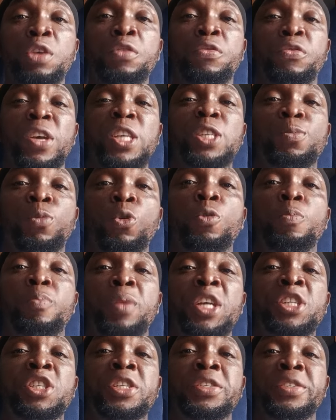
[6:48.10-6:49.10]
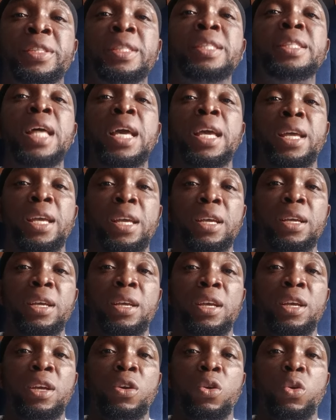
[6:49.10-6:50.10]
the facebook page is there
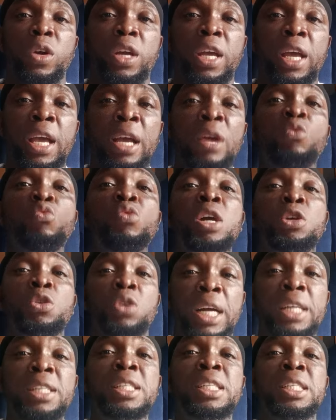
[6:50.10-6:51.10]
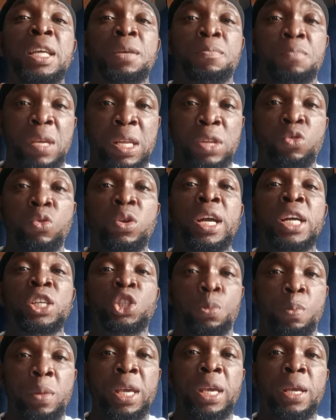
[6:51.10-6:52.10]
okay where you can dm me to
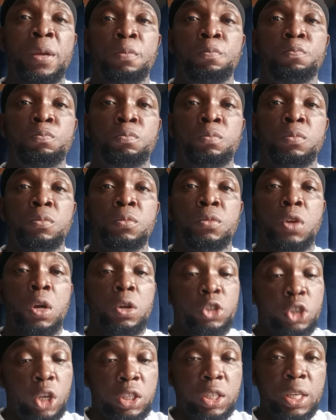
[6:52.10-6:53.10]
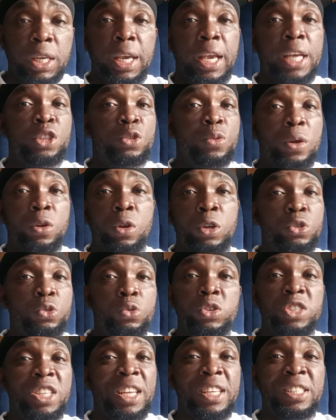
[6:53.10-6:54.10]
get me or just in case you are not
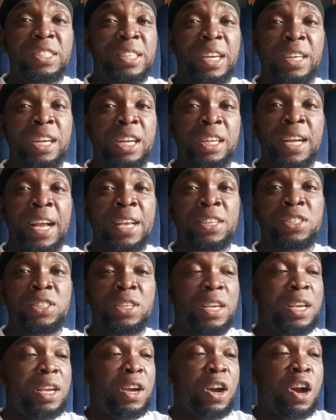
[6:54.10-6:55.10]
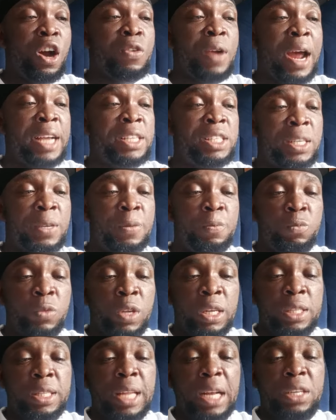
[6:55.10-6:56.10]
using instagram guys all right
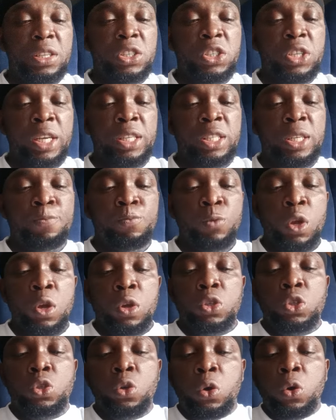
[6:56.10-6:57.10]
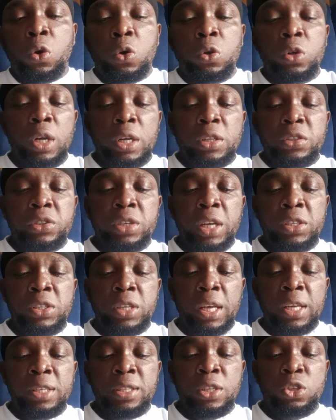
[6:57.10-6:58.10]
that is it so
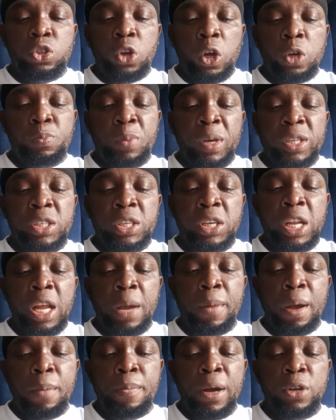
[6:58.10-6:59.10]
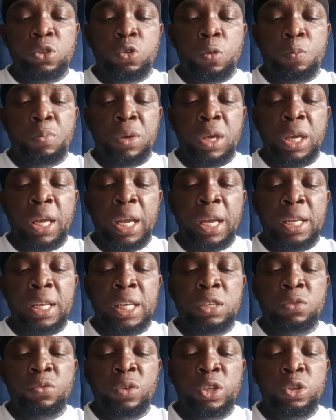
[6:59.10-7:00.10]
this is the third person i'm about to pick in
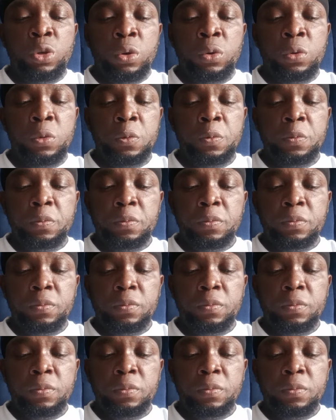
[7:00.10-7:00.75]
this video